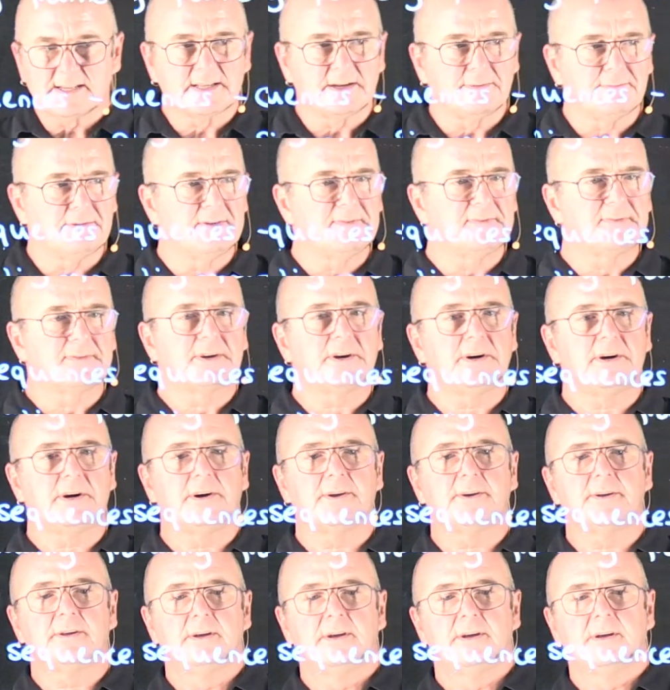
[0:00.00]
that we've
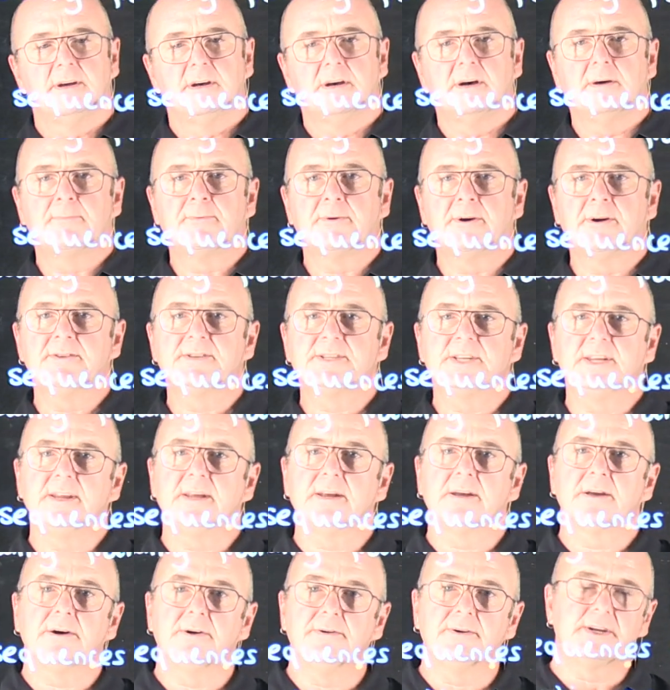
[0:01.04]
got a protein
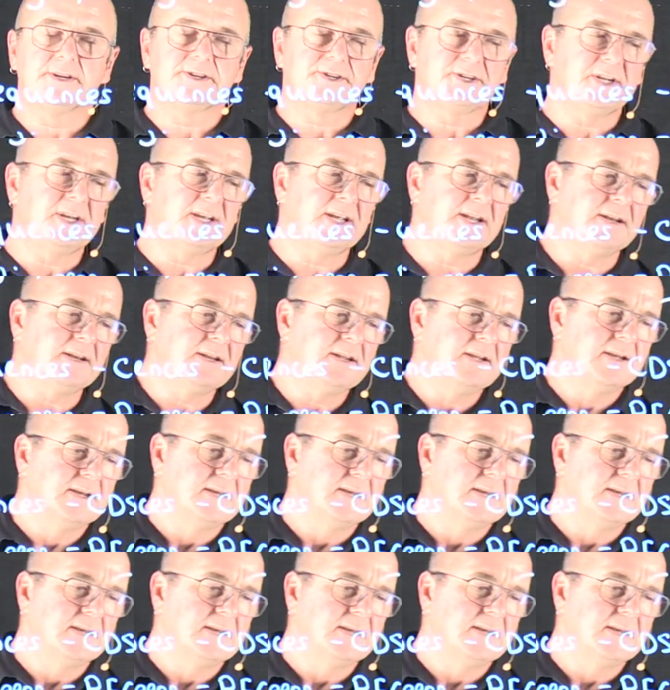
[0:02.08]
encoding gene,